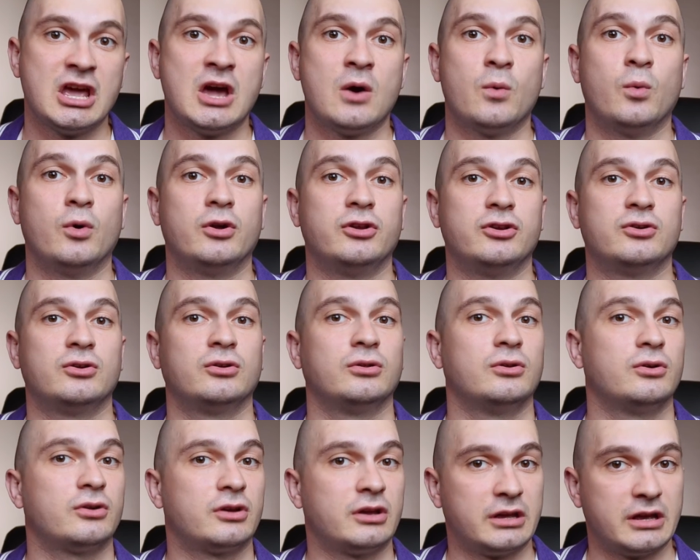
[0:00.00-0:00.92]
when you're
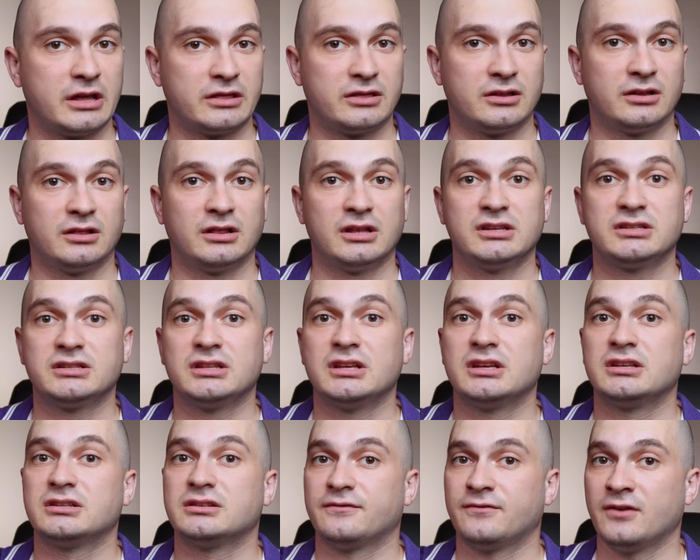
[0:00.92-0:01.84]
looking at the
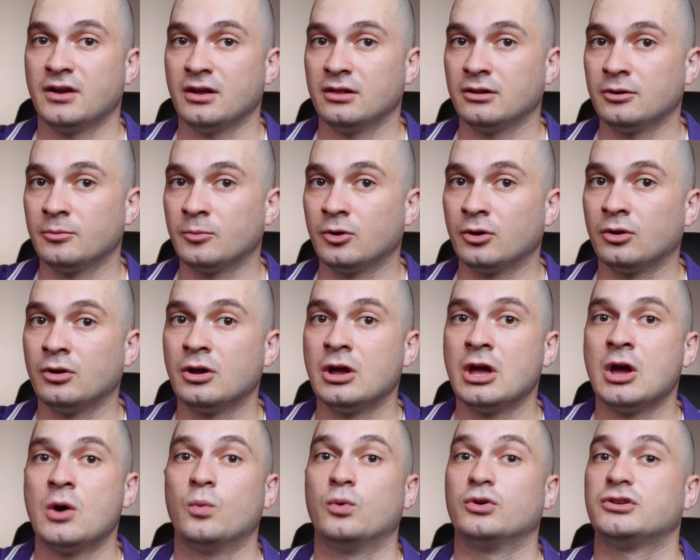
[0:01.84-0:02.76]
listings available,
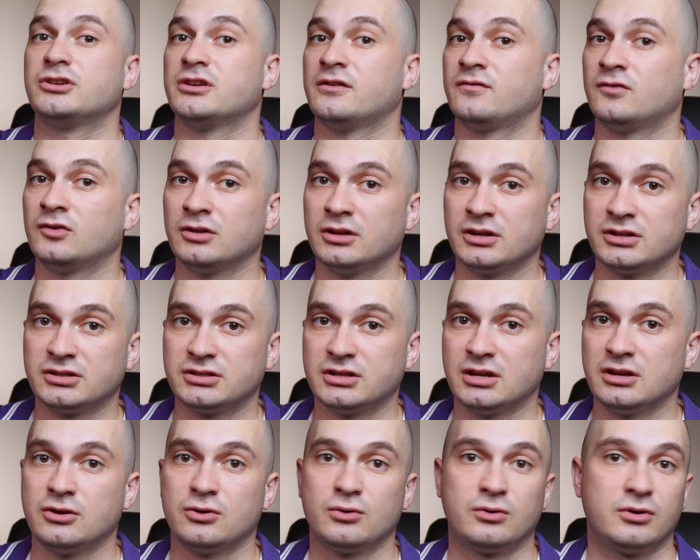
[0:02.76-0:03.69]
whichever
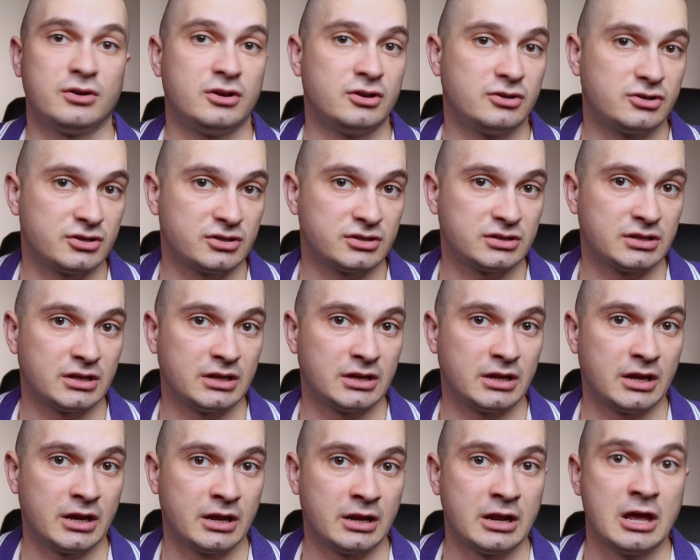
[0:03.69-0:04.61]
listing you're interested
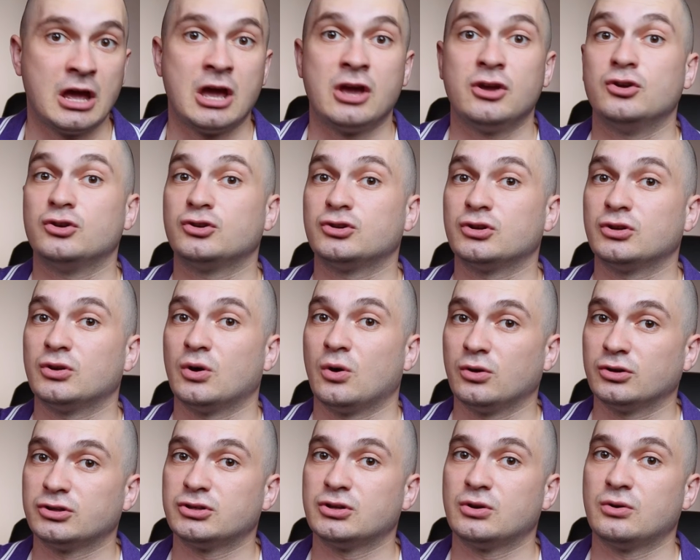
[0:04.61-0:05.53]
in, you should
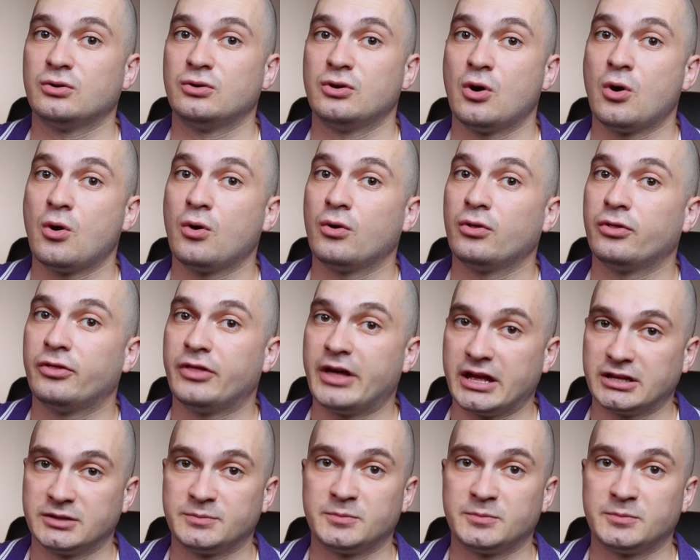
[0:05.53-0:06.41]
also know that